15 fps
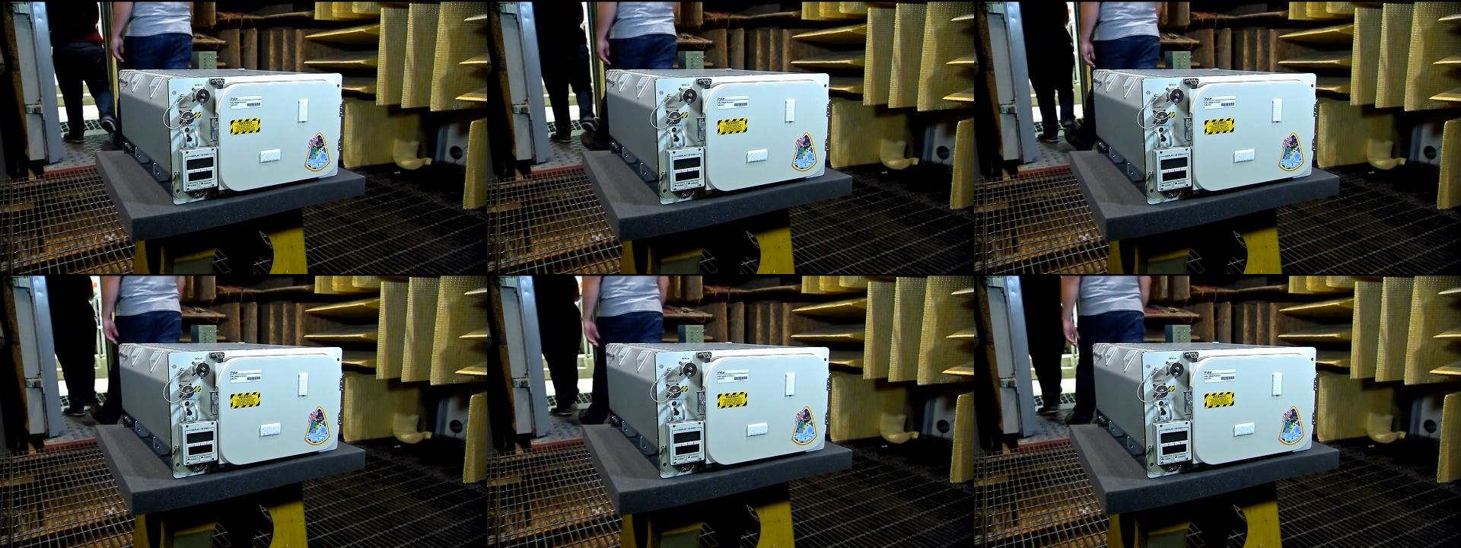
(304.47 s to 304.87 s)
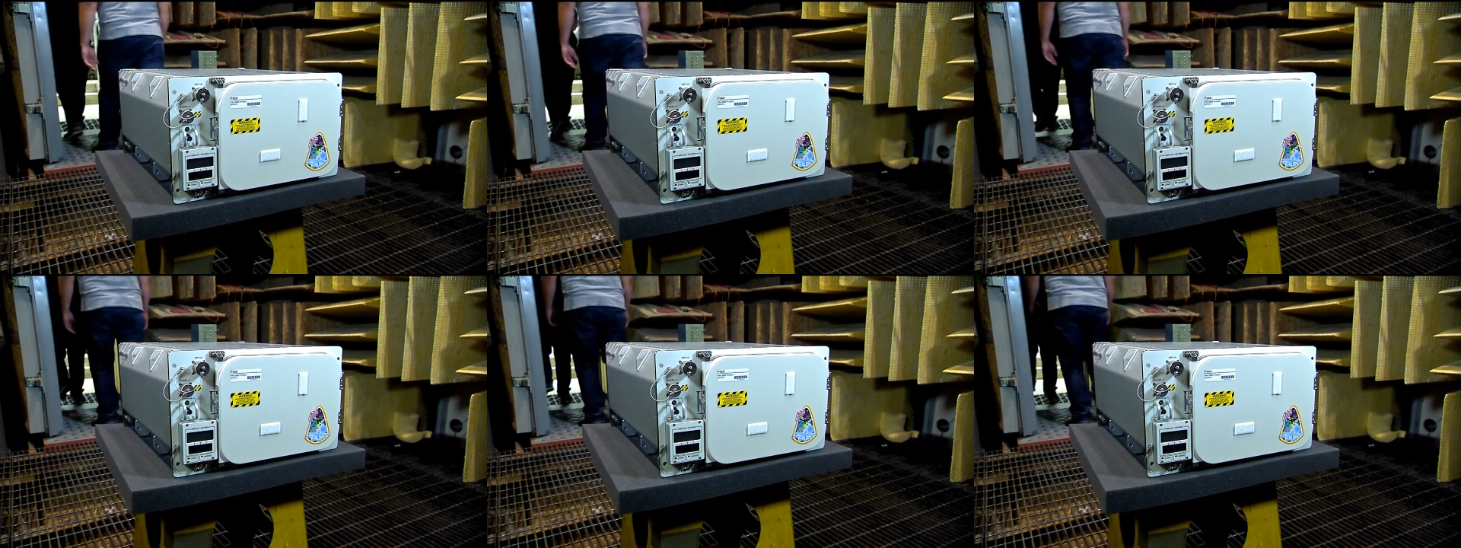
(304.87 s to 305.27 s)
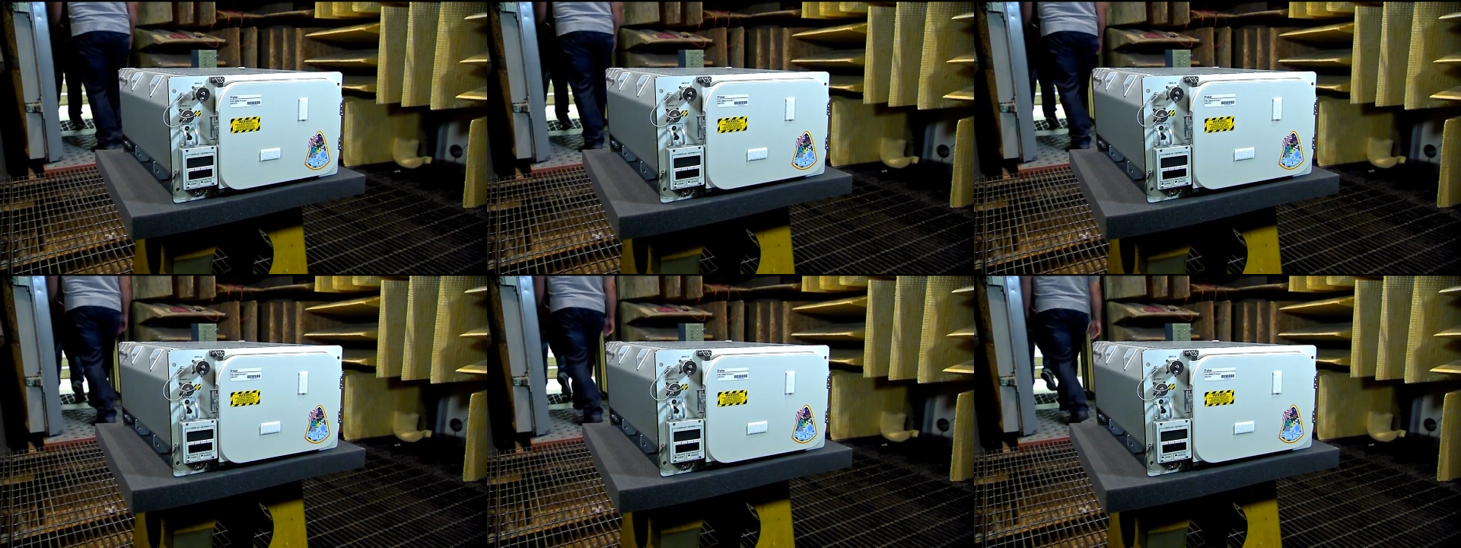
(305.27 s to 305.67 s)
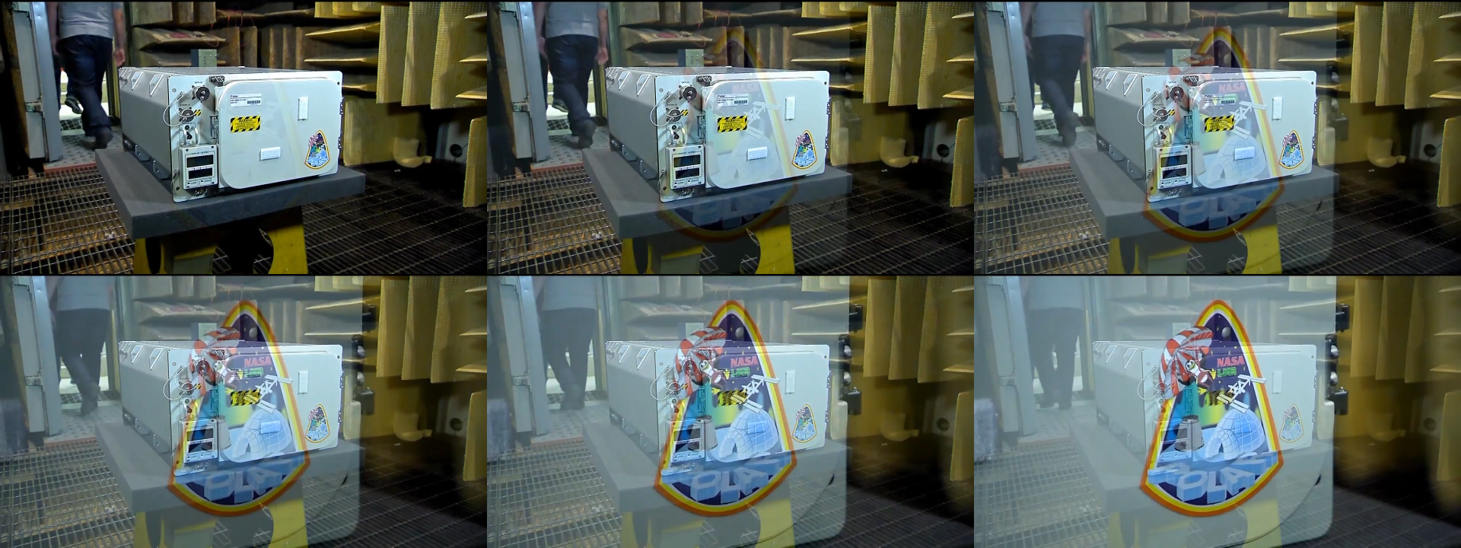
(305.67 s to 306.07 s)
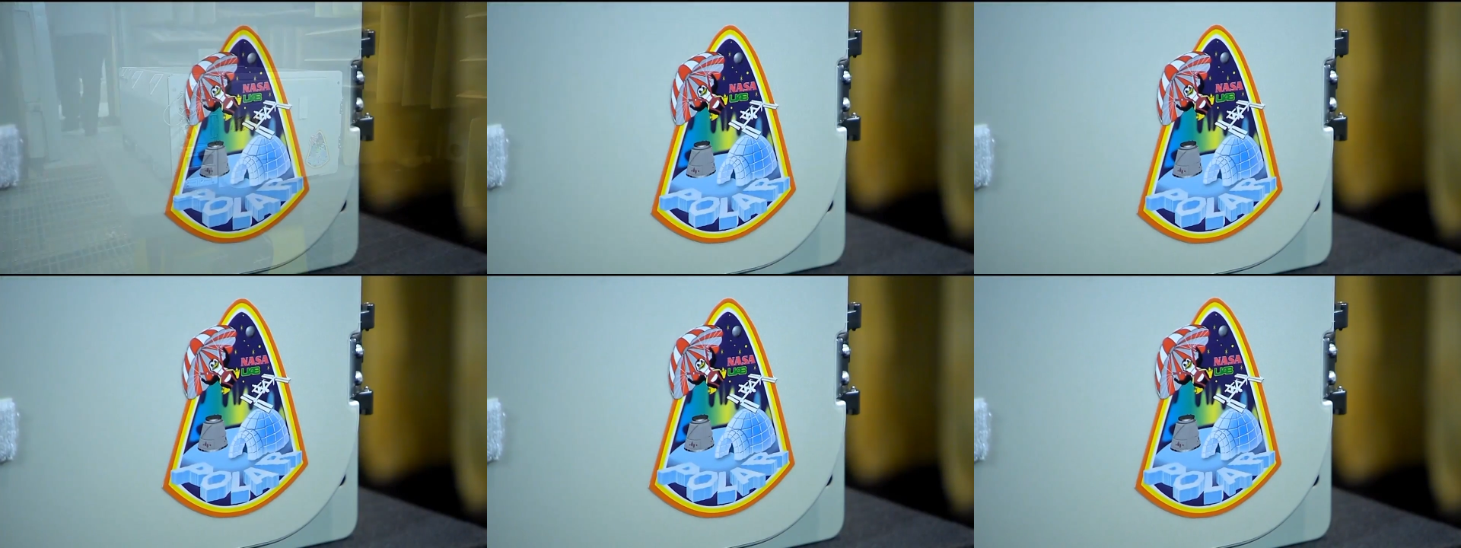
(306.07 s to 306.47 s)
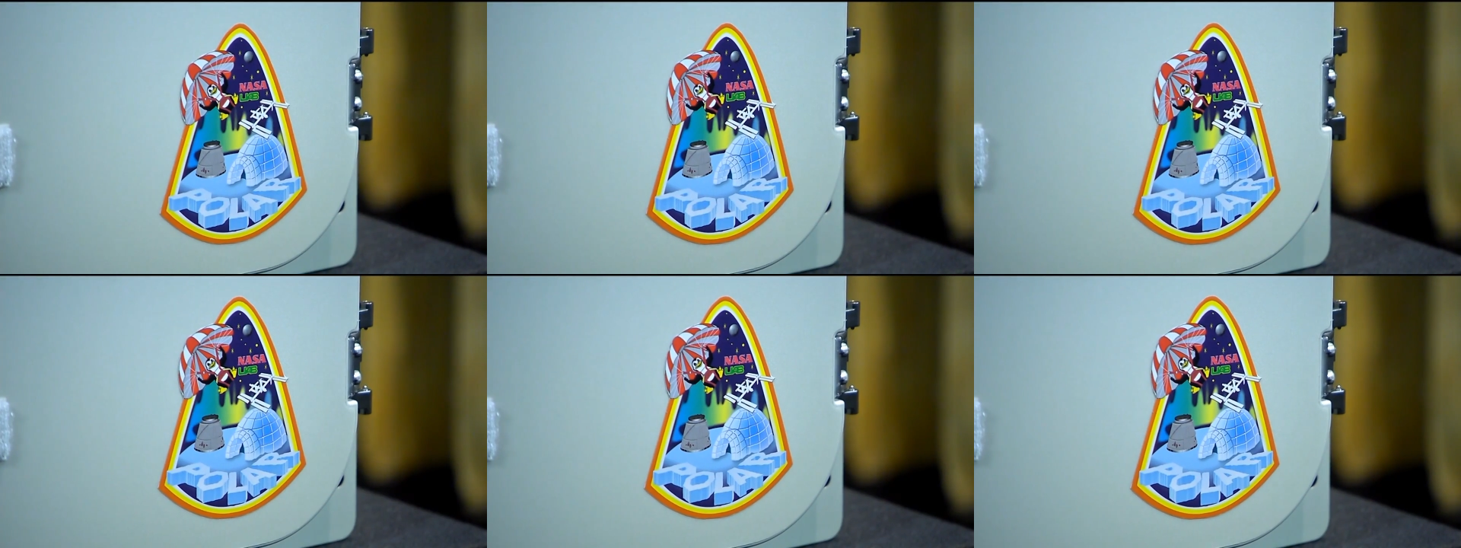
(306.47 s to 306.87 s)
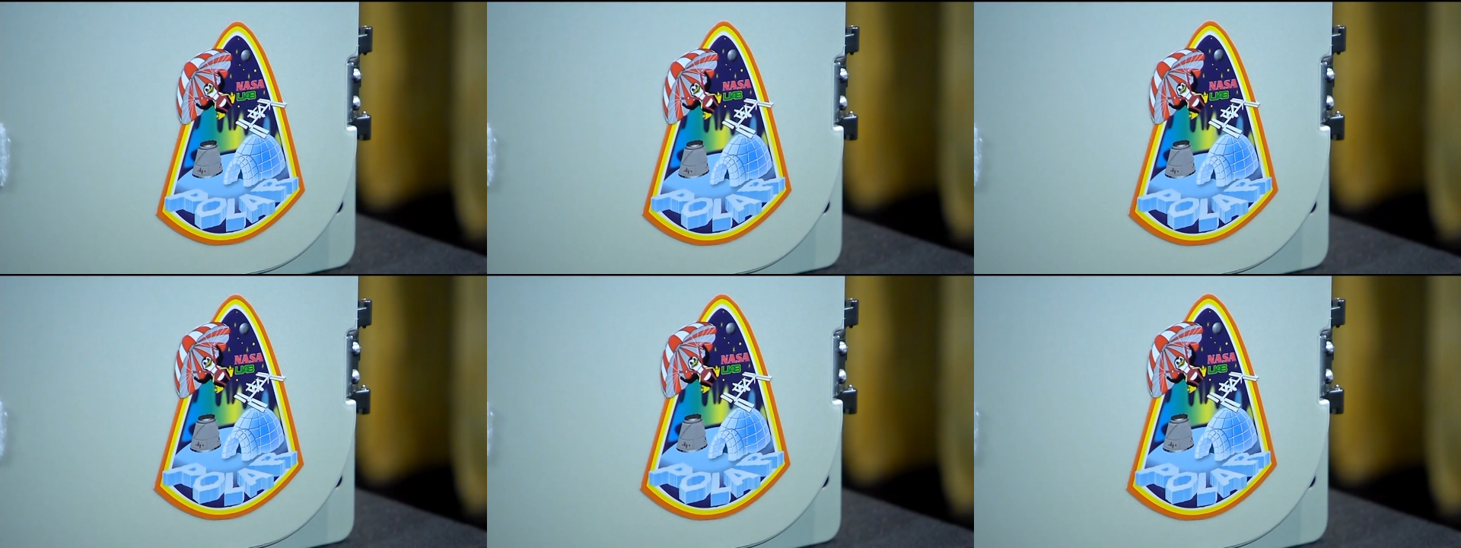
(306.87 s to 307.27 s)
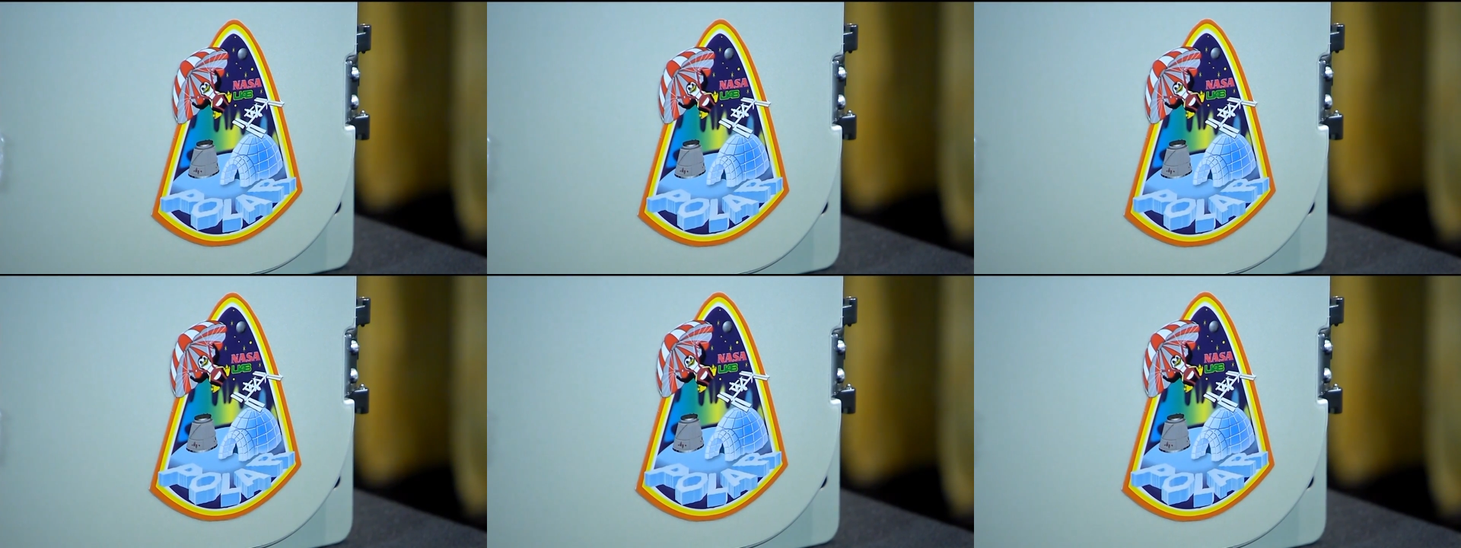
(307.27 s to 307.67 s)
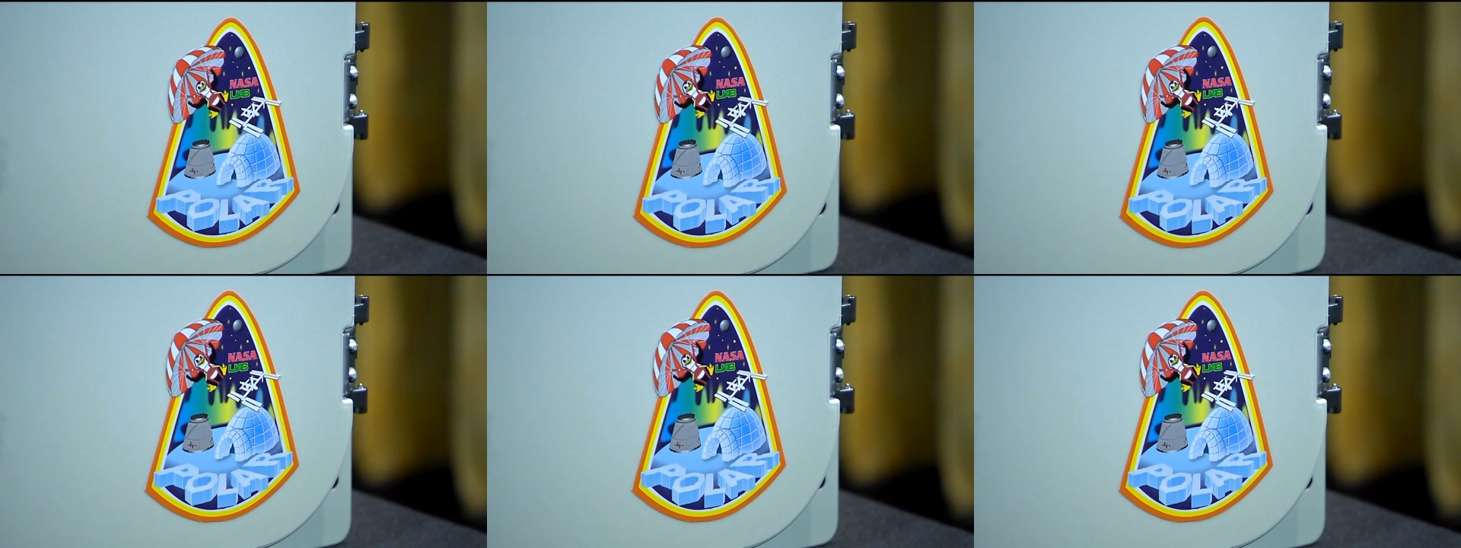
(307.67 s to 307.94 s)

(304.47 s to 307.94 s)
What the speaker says: (no speaker visible)